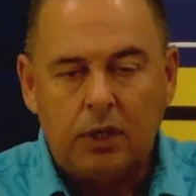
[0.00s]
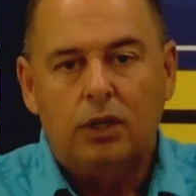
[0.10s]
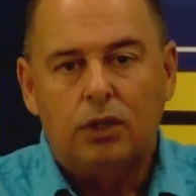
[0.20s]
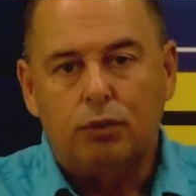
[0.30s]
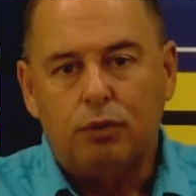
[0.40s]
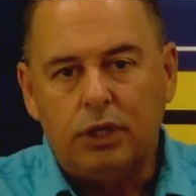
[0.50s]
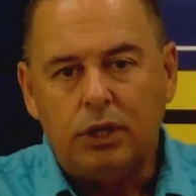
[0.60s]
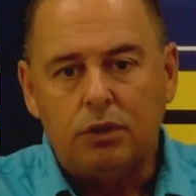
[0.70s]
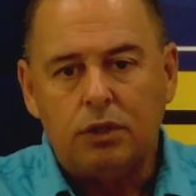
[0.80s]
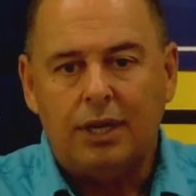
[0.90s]
to
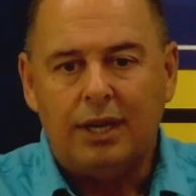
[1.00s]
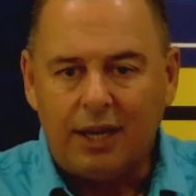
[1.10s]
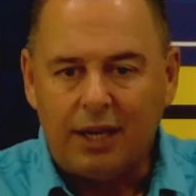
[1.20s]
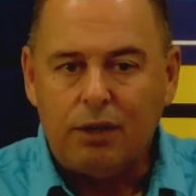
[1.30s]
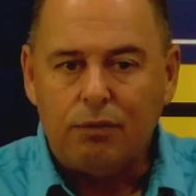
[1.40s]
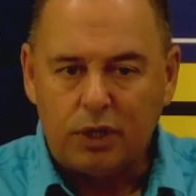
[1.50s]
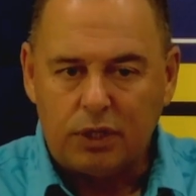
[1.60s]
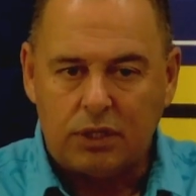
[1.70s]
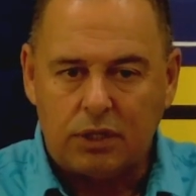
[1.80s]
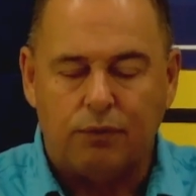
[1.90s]
reduce any
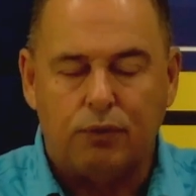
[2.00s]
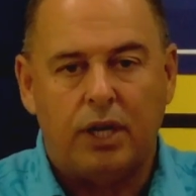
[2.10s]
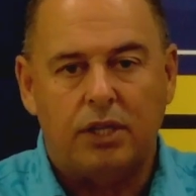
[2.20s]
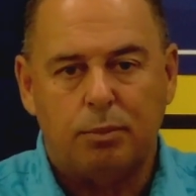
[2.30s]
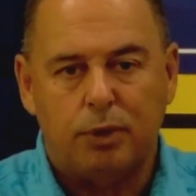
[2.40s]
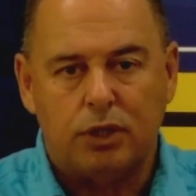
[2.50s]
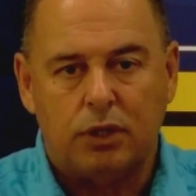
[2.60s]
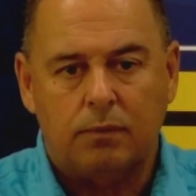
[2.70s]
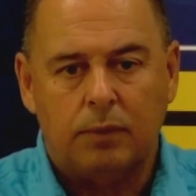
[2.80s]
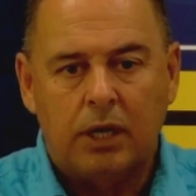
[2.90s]
risk of transmission